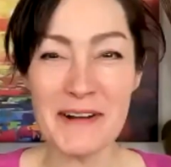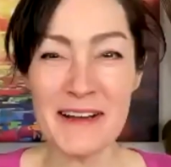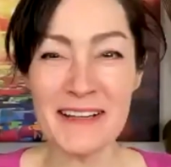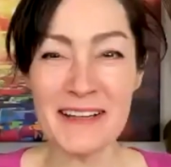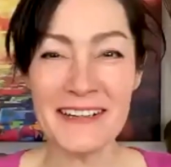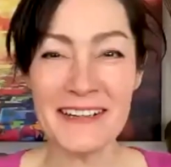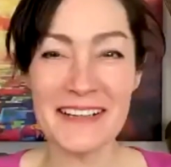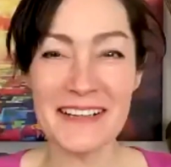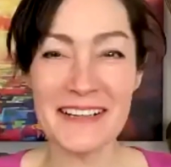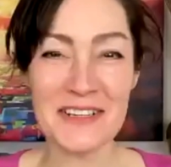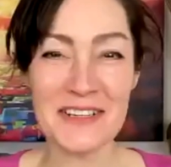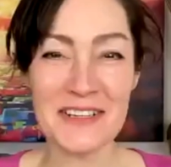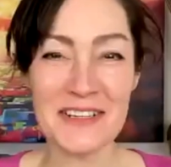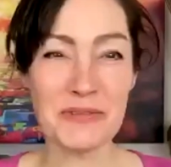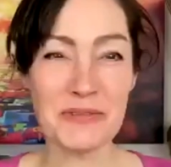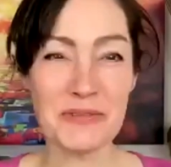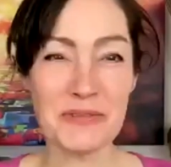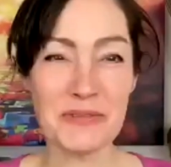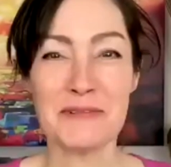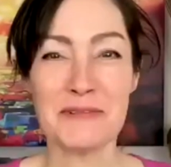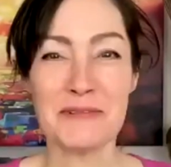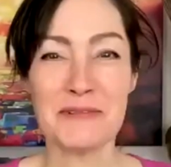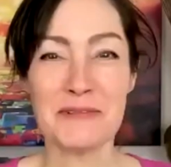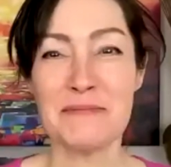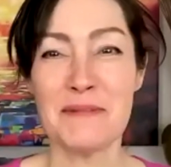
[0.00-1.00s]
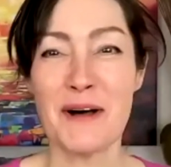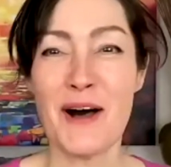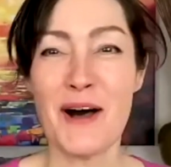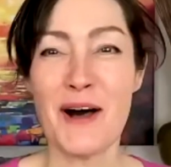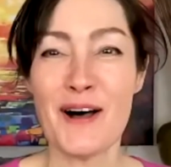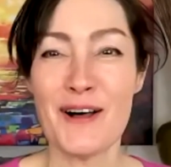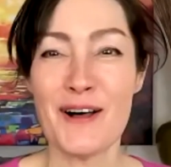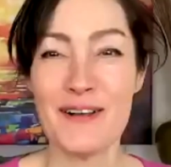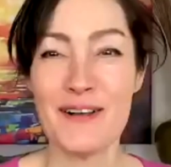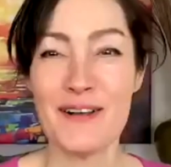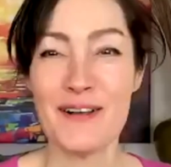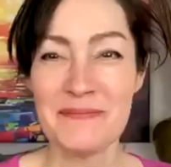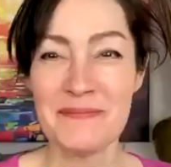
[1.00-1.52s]
I just wanted to welcome
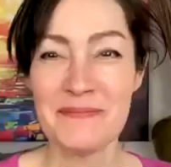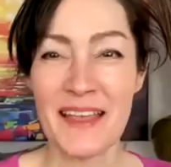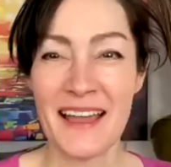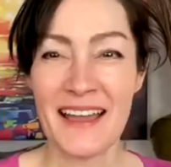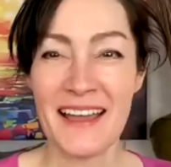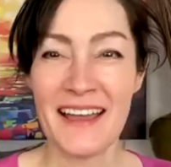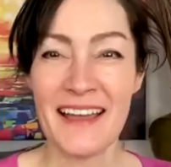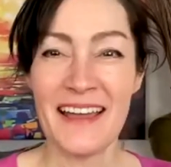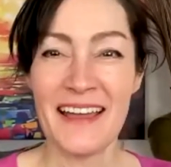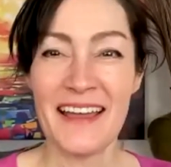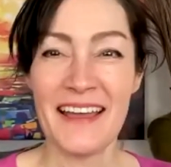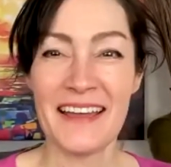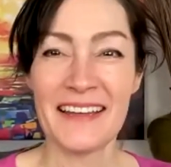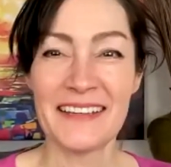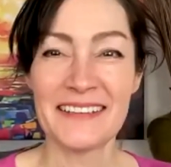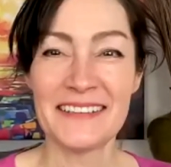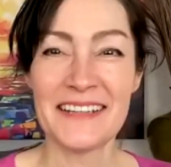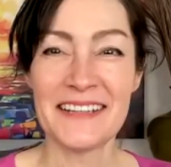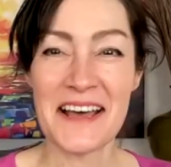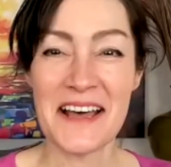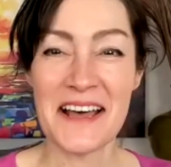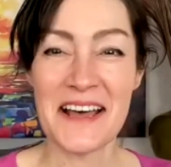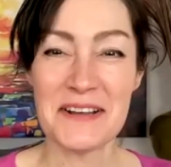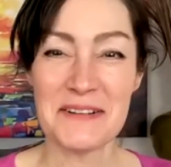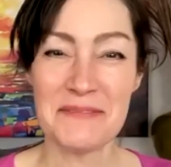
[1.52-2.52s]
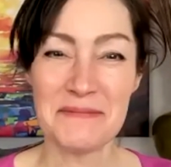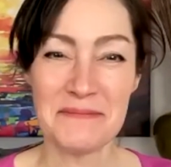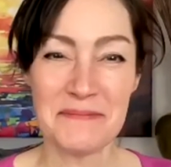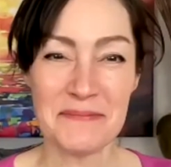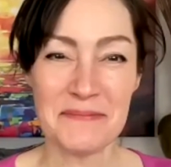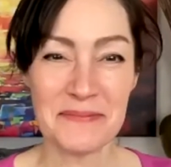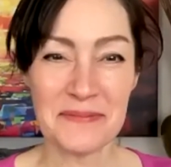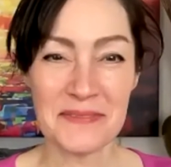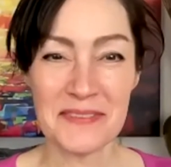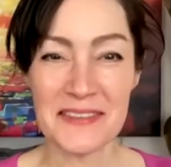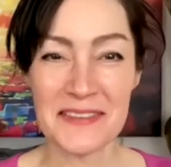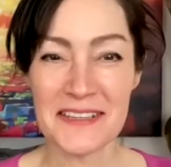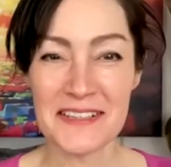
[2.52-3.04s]
all. And
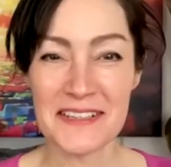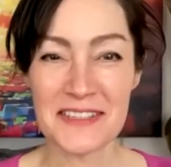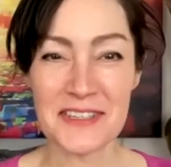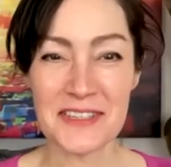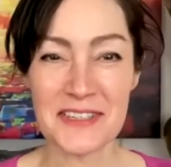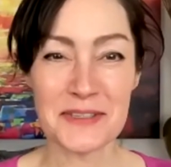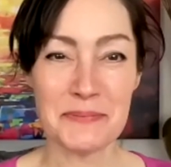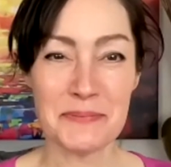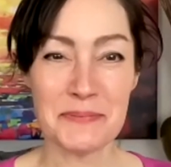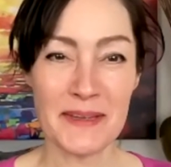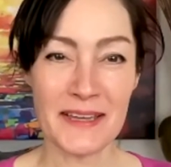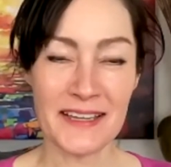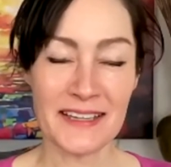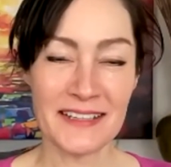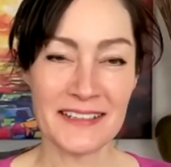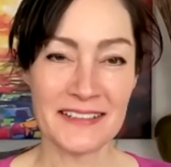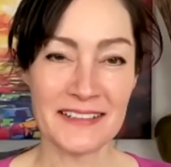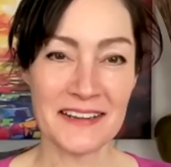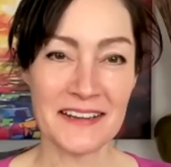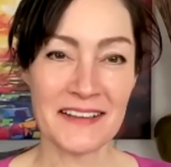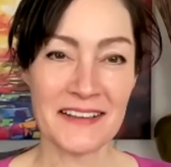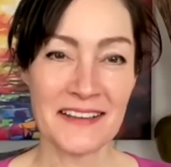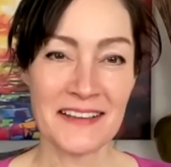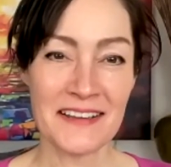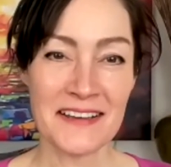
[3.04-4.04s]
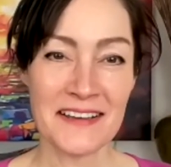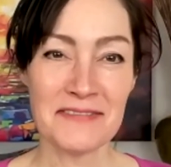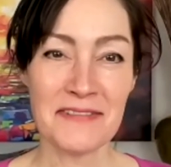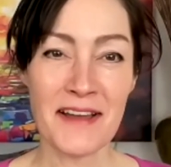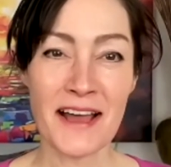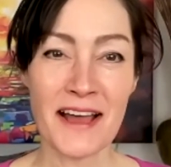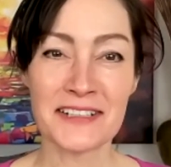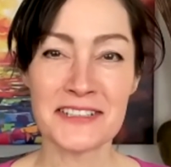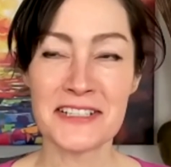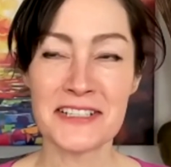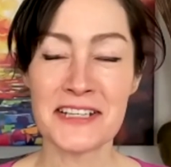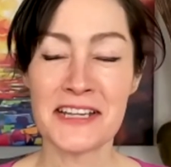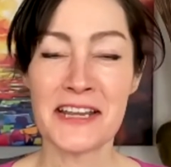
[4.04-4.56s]
this has been
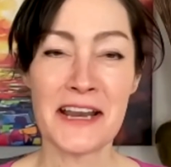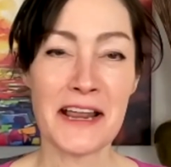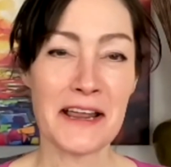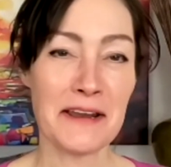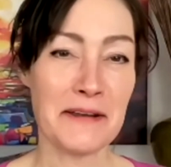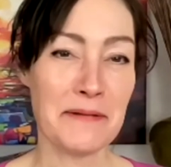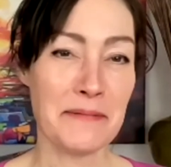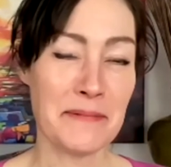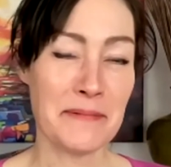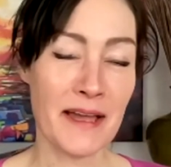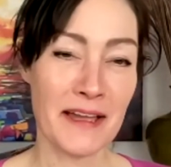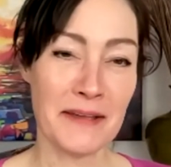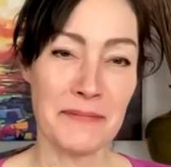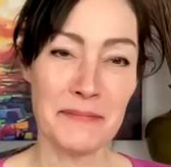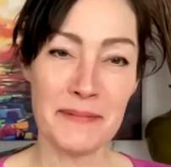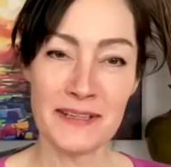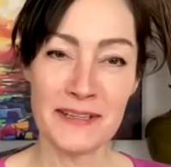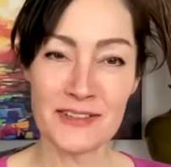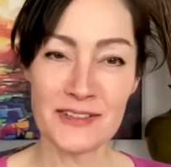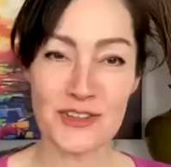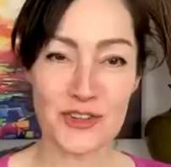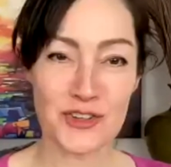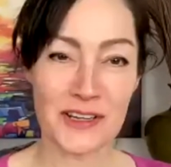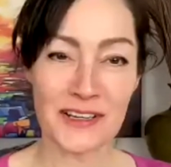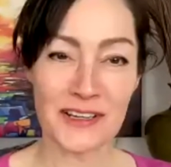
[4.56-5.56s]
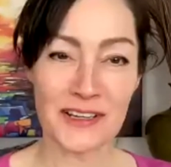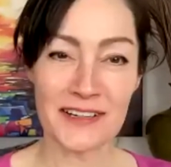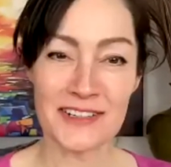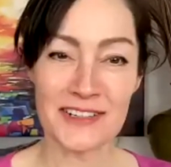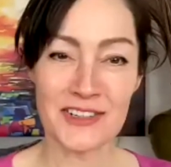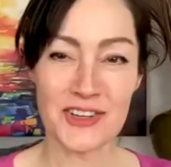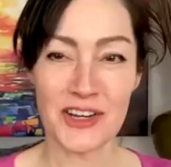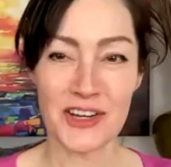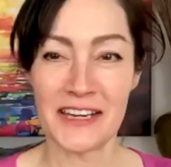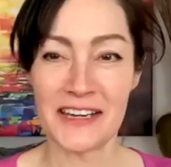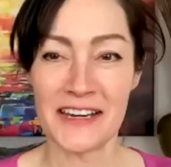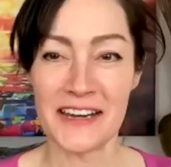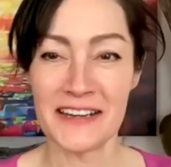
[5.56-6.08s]
fascinating. I've been just kind of
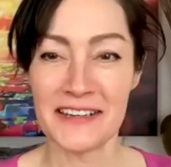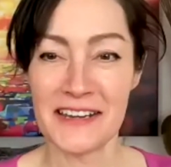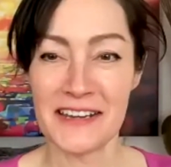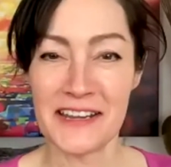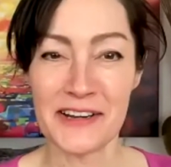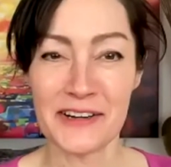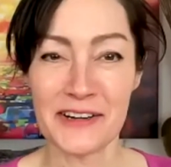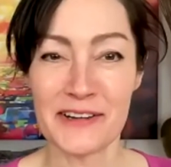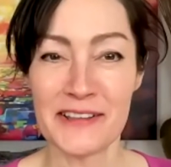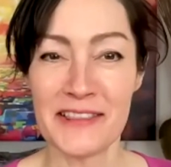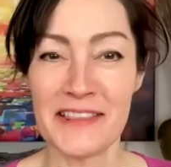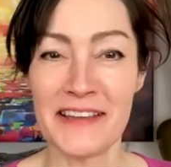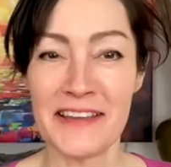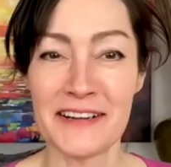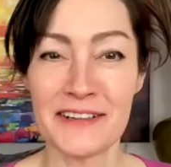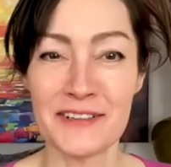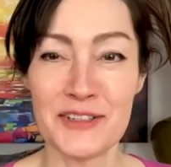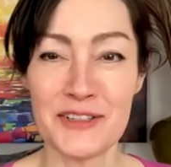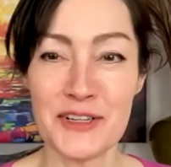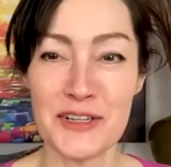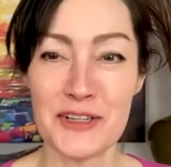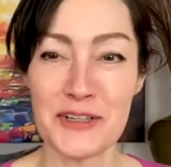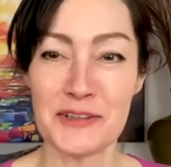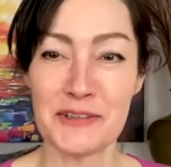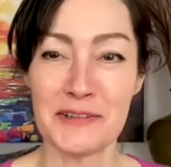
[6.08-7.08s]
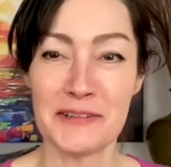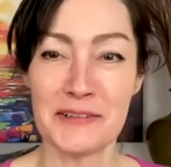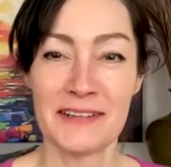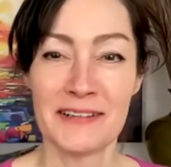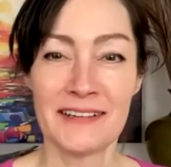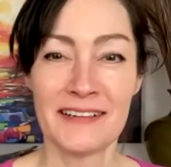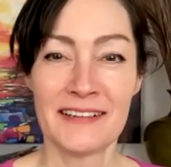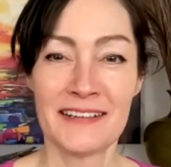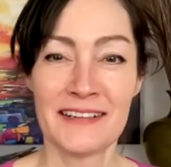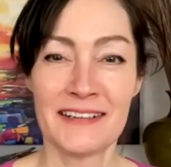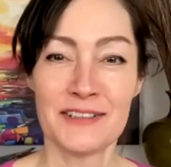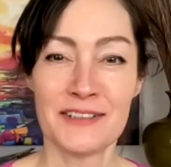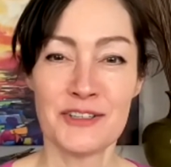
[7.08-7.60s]
checking in here and there to
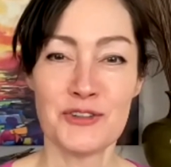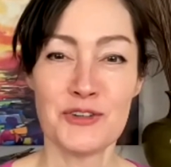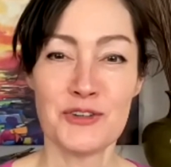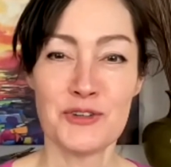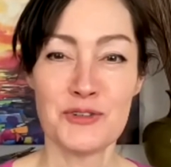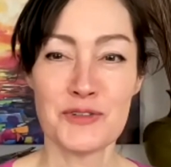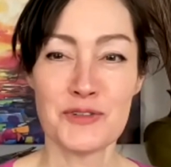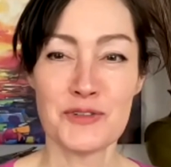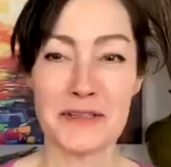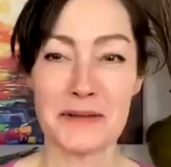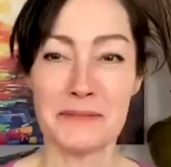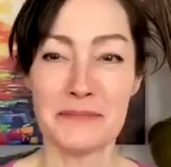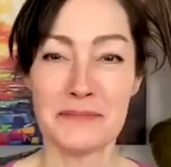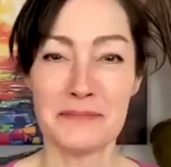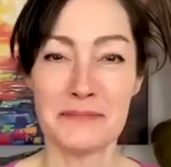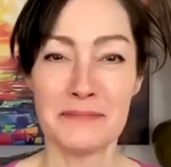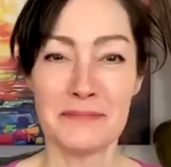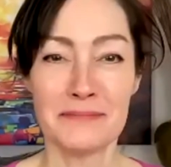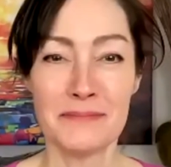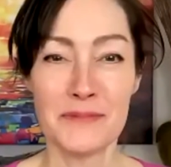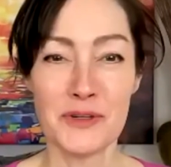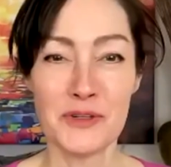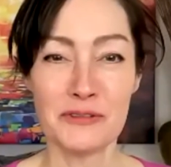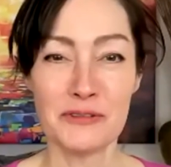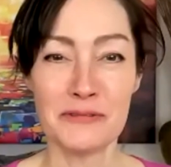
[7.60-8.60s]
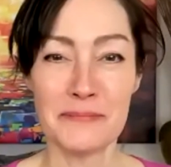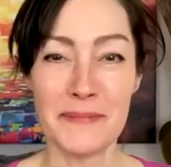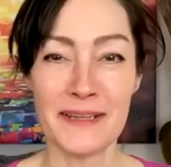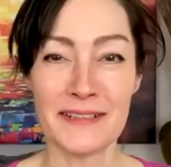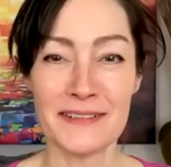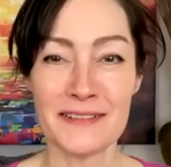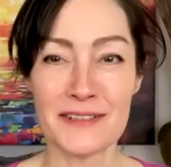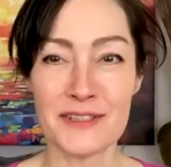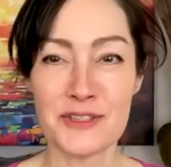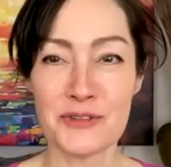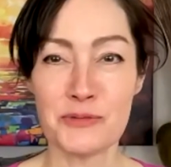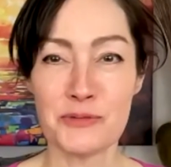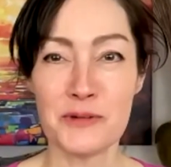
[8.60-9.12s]
do some
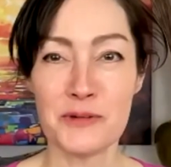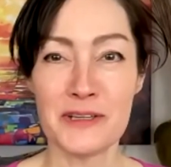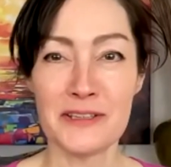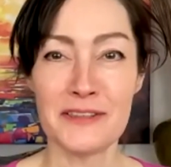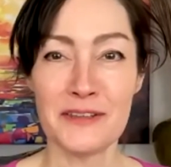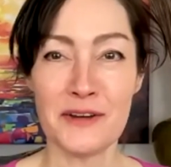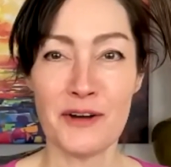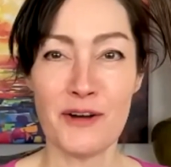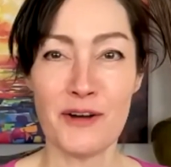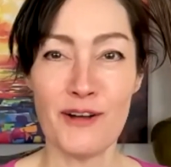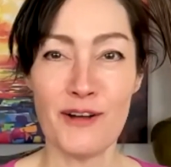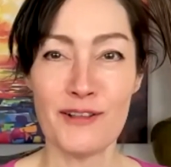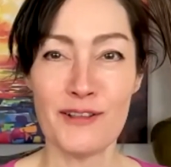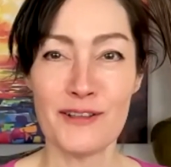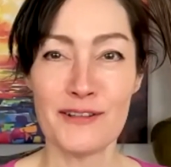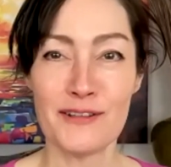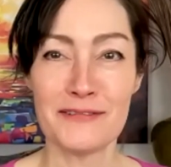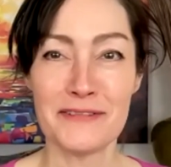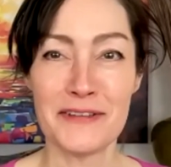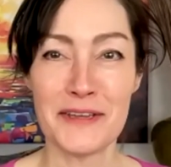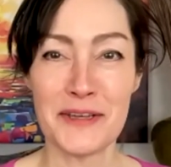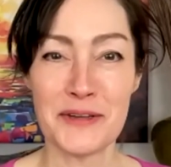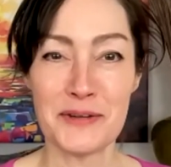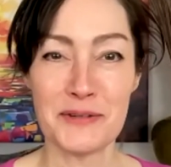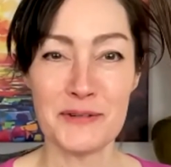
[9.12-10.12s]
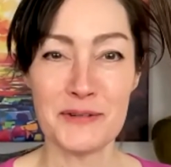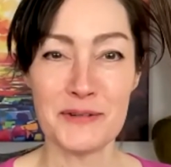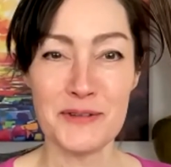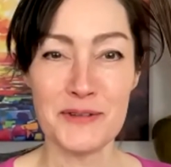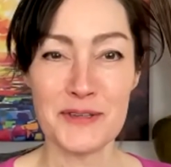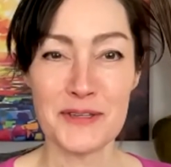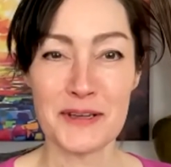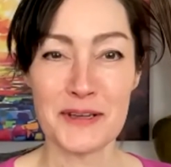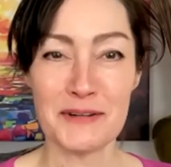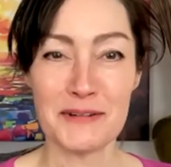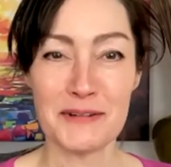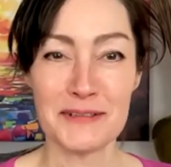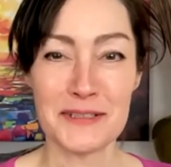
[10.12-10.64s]
movements with all of you.
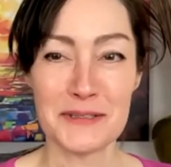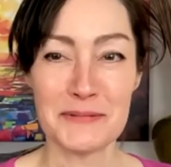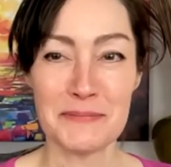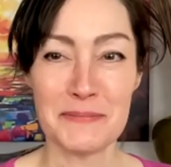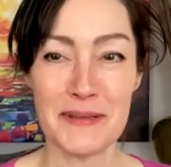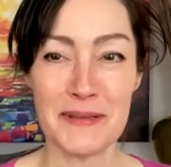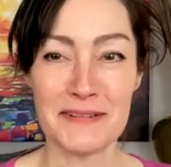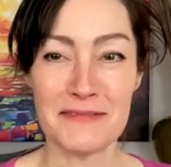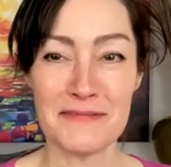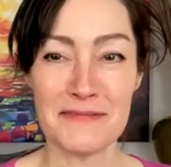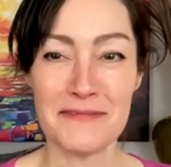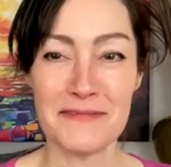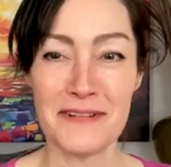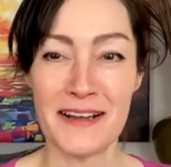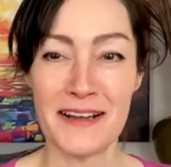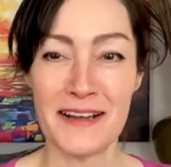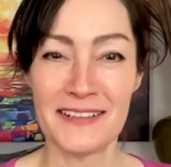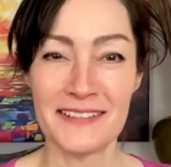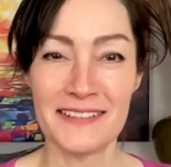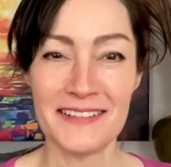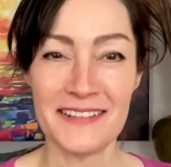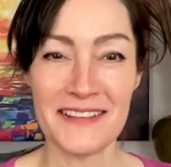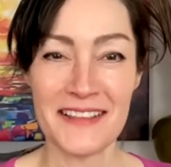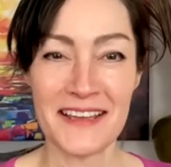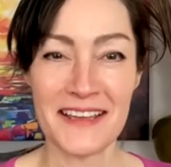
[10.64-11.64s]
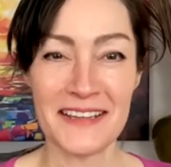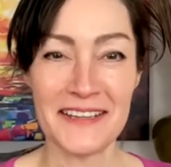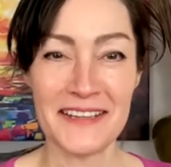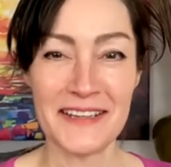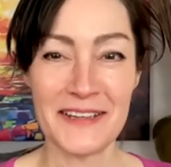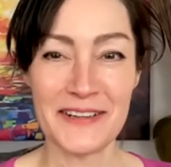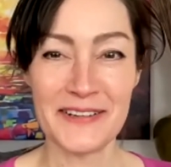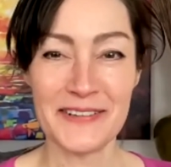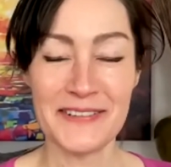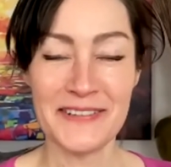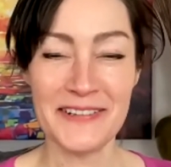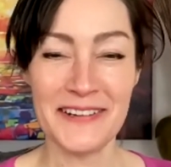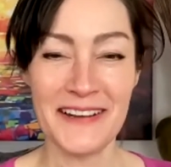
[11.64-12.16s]
So it's been fun. Thank
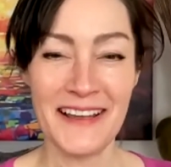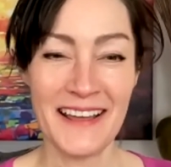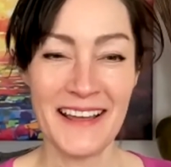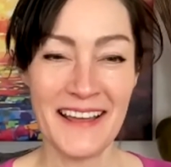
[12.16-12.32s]
you.